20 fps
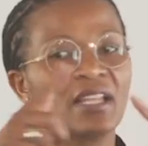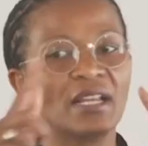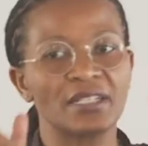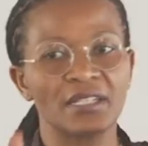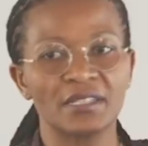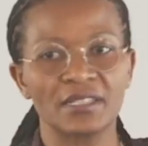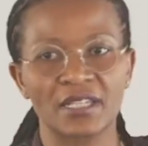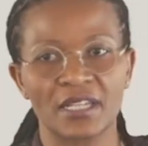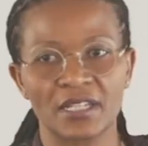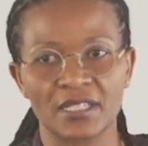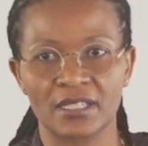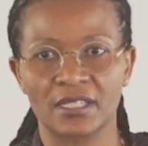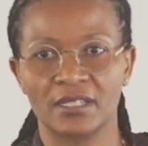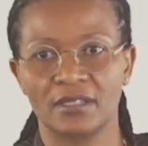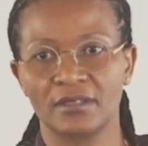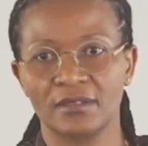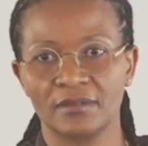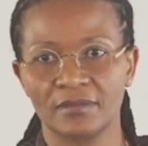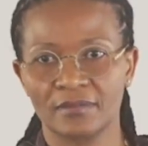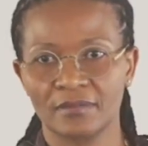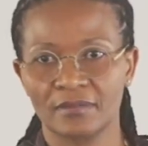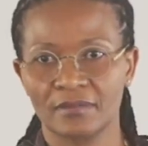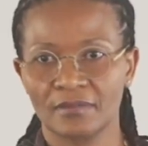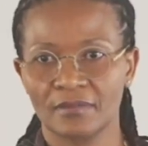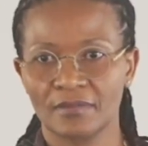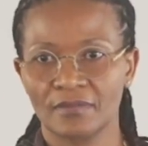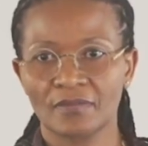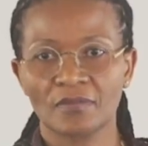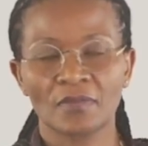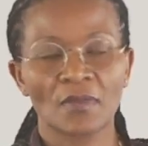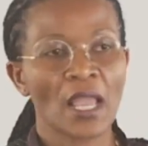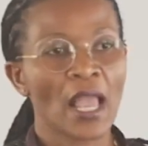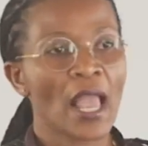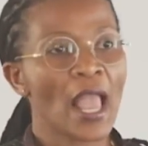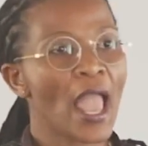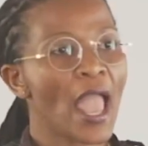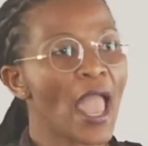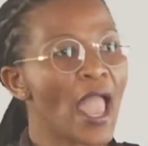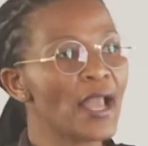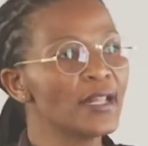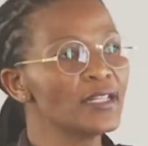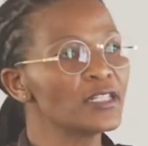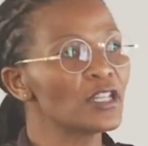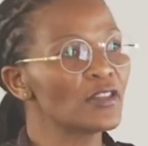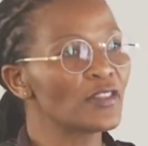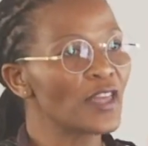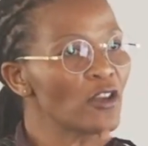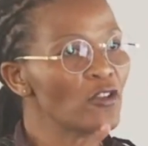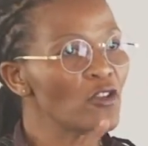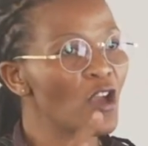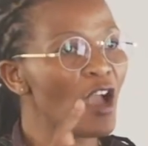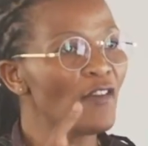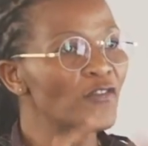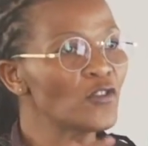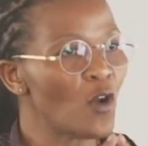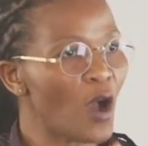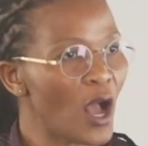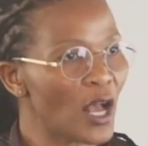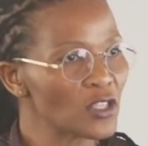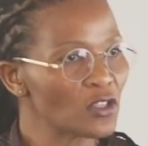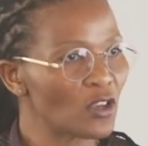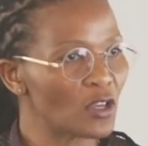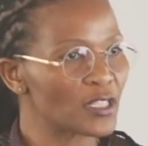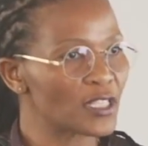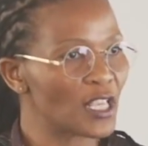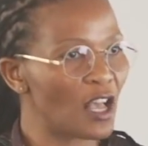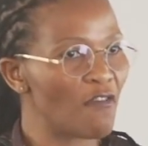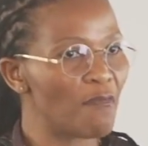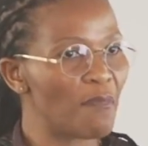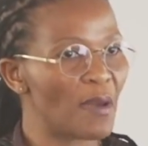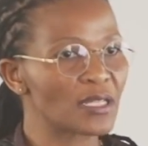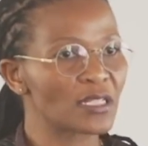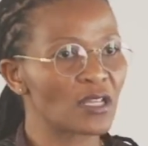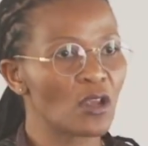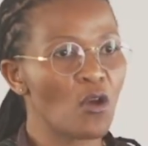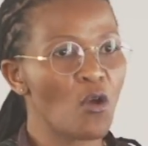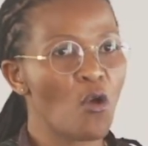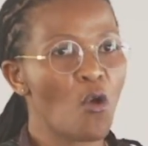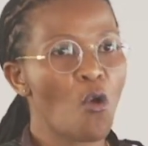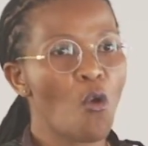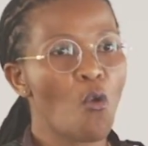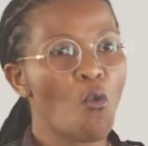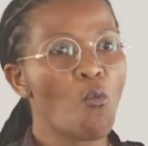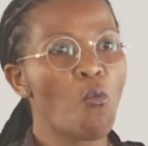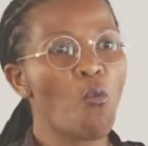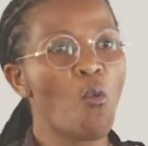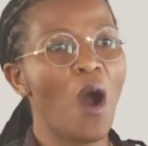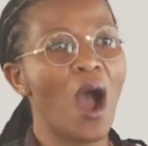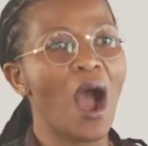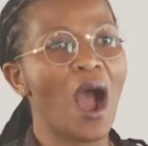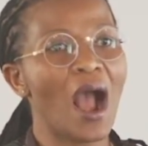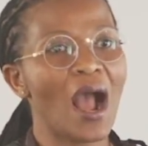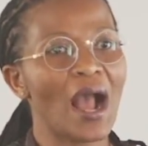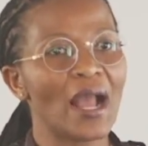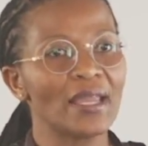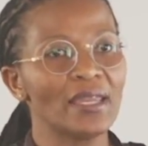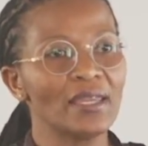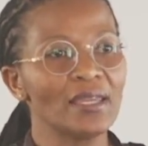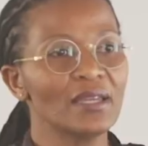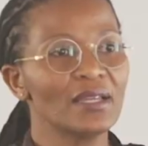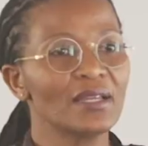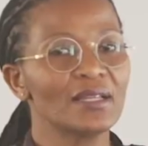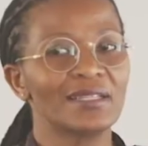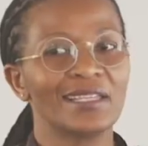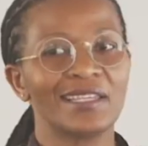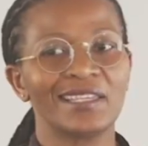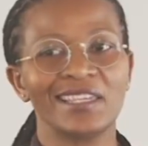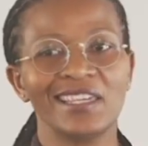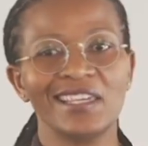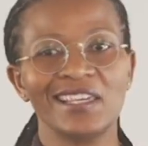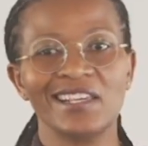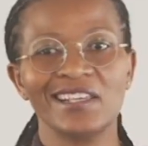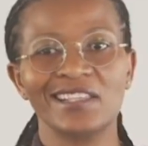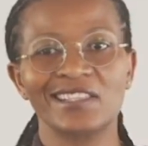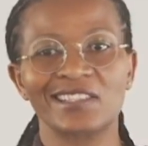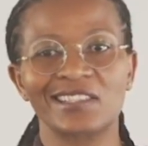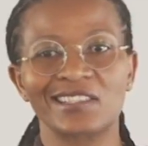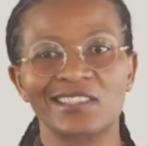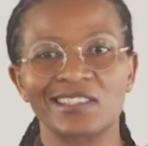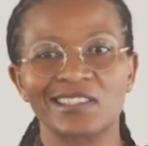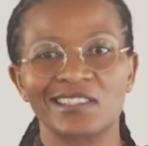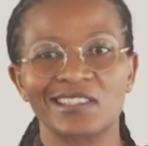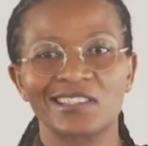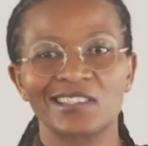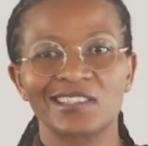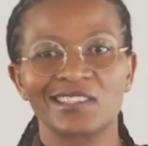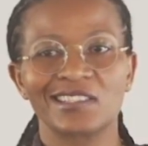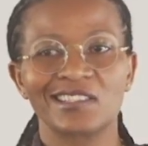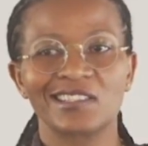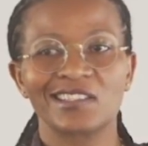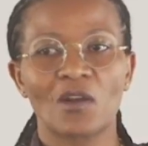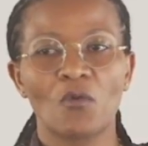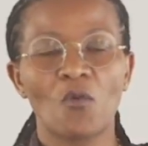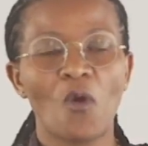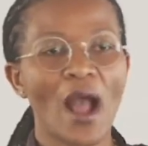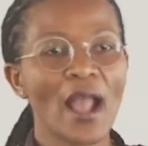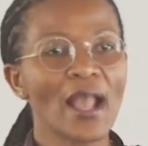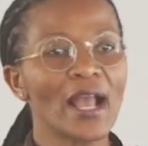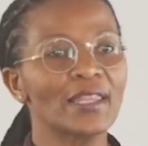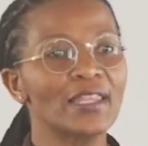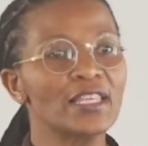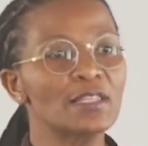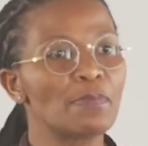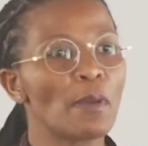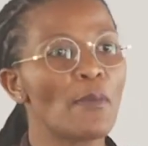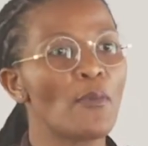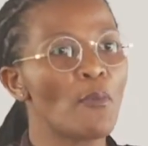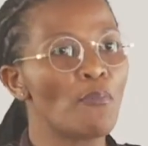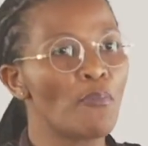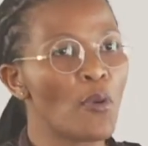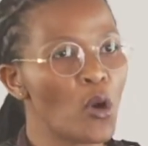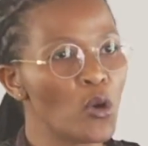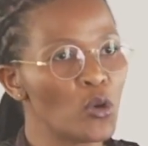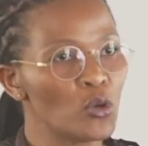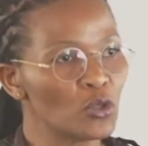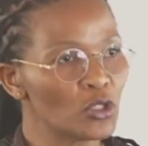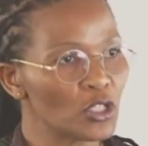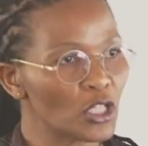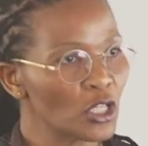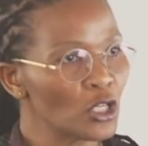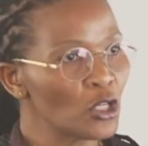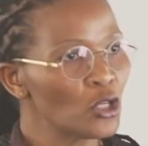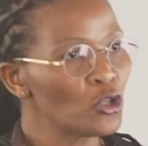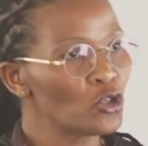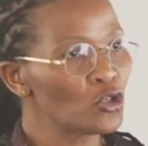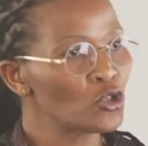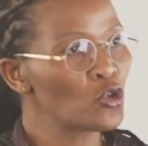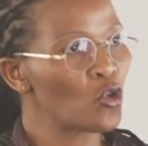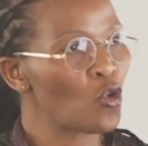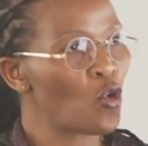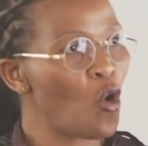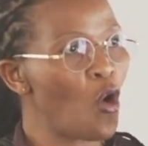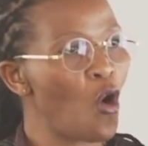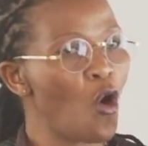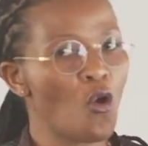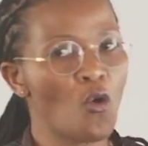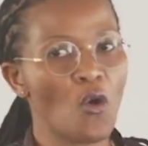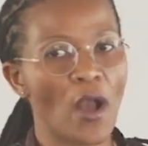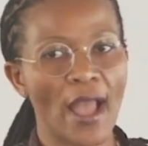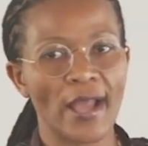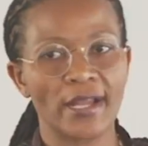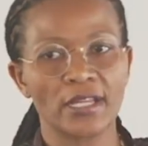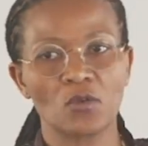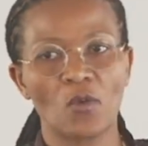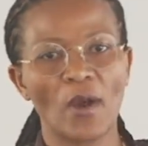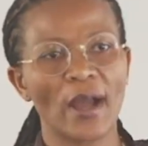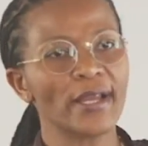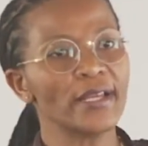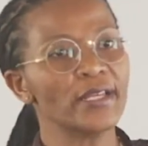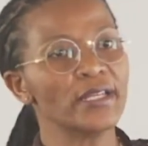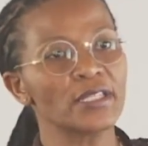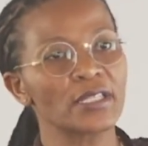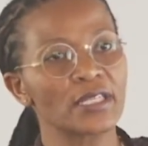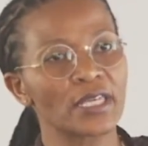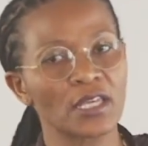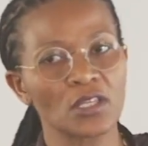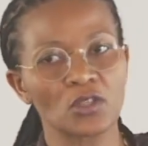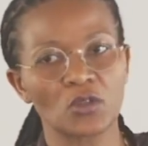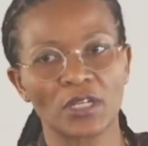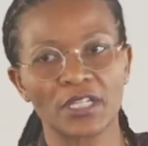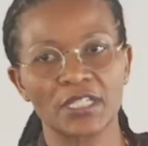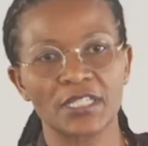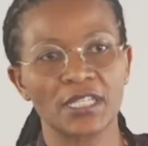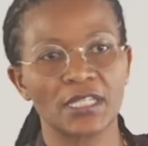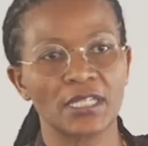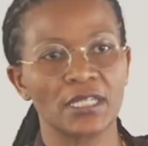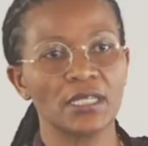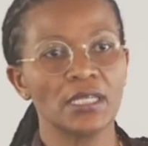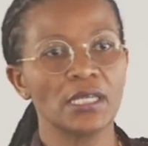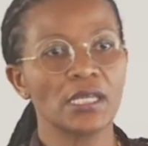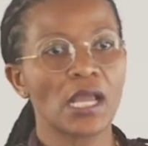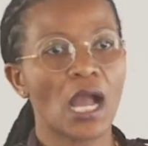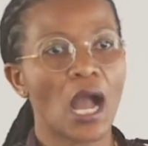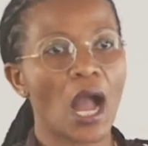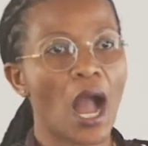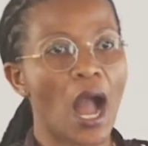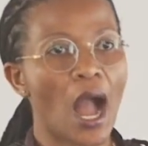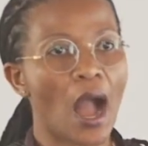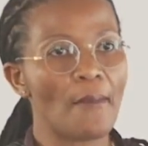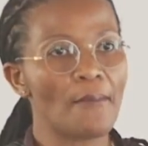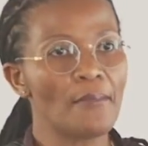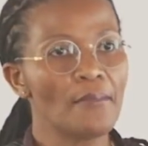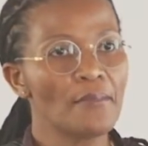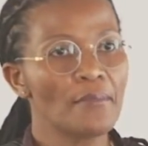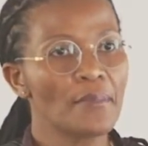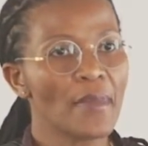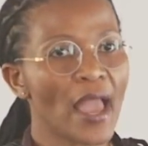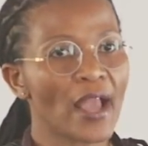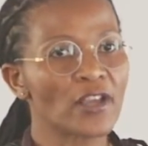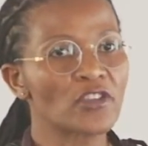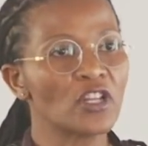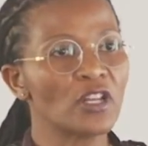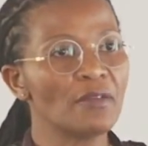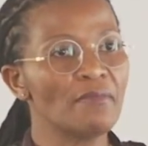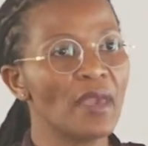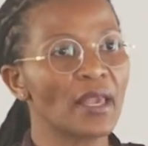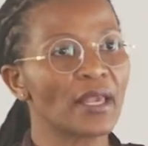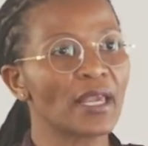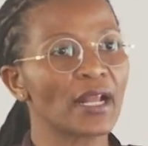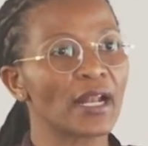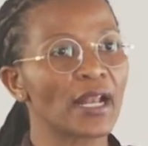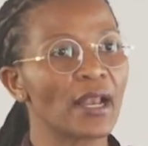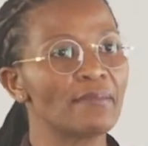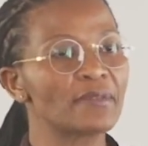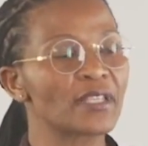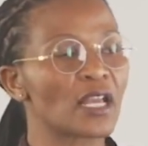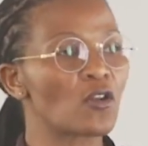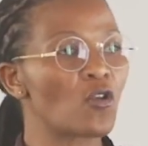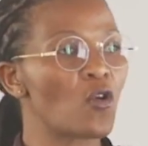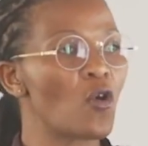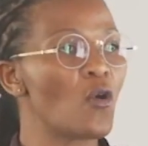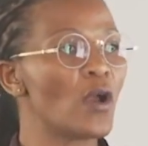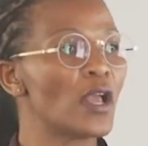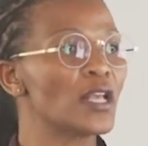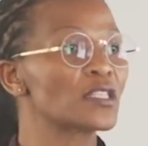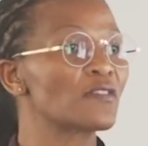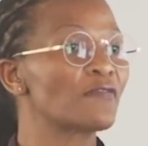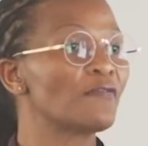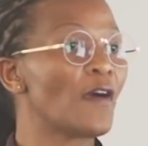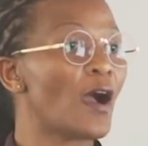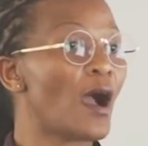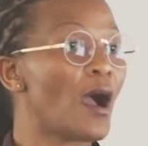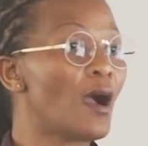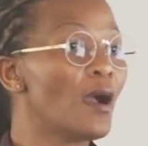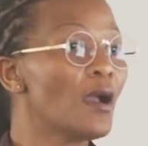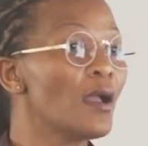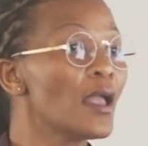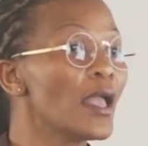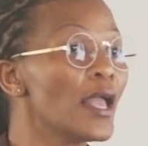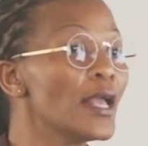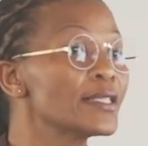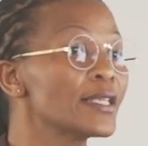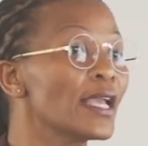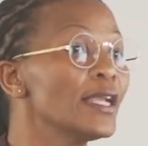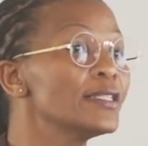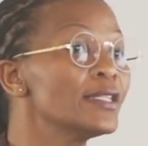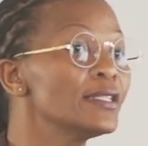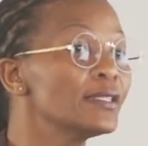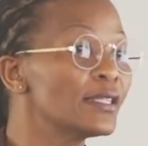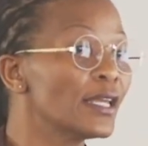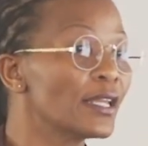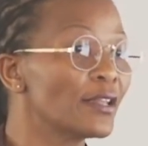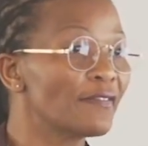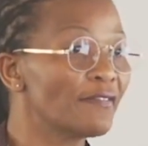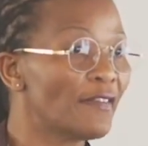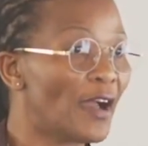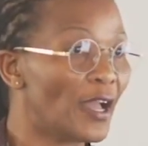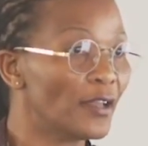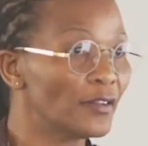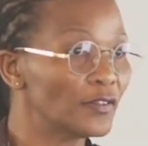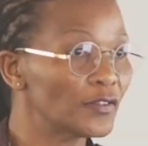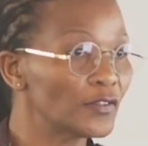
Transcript: 1913. And then you have to ask yourself, but why is, why are these people bold to go and why is King Zwelithini um, actually making claims that go as far as 1835?